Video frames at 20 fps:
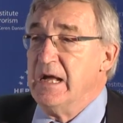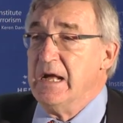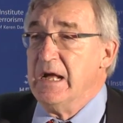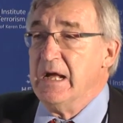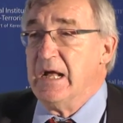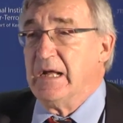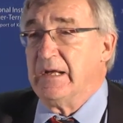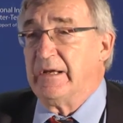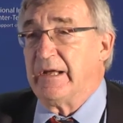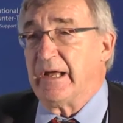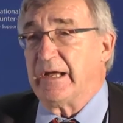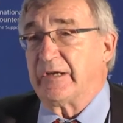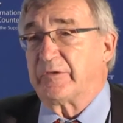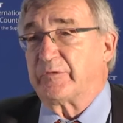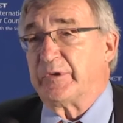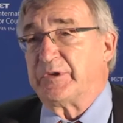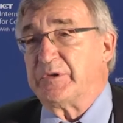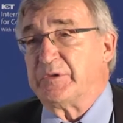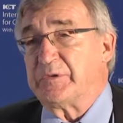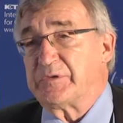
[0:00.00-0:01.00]
like
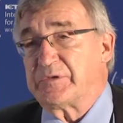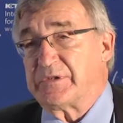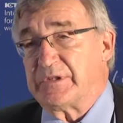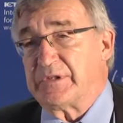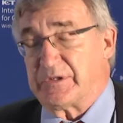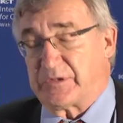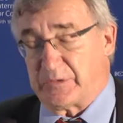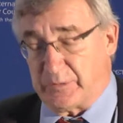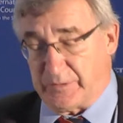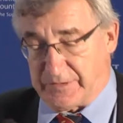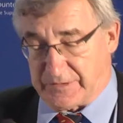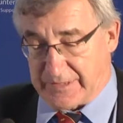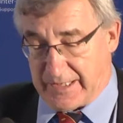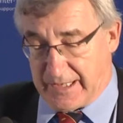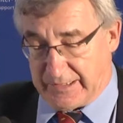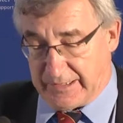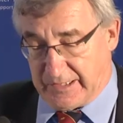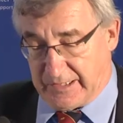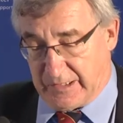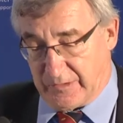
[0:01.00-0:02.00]
reducing
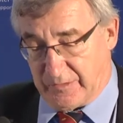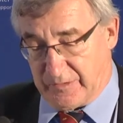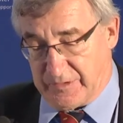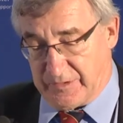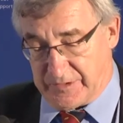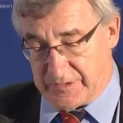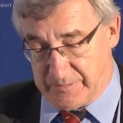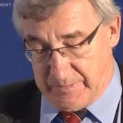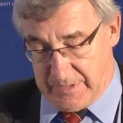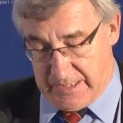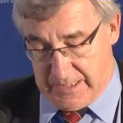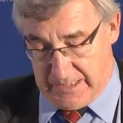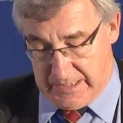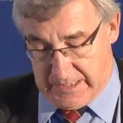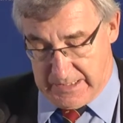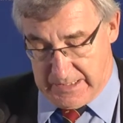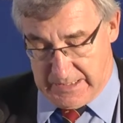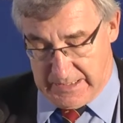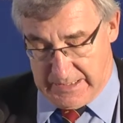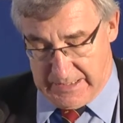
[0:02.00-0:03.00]
suicide terrorism
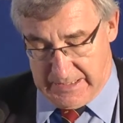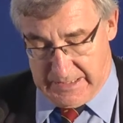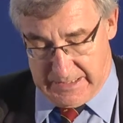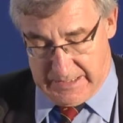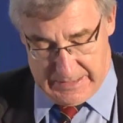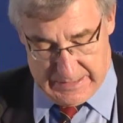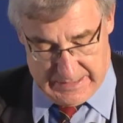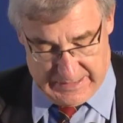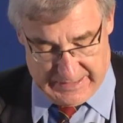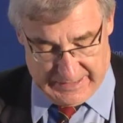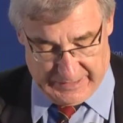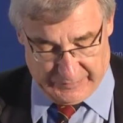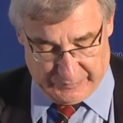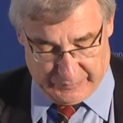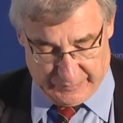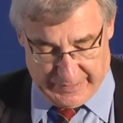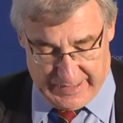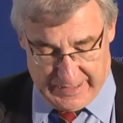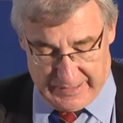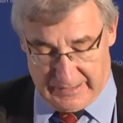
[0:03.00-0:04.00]
here in
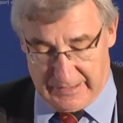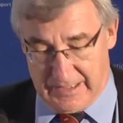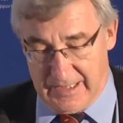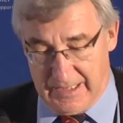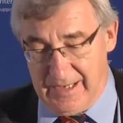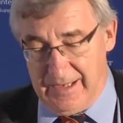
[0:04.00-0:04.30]
Israel,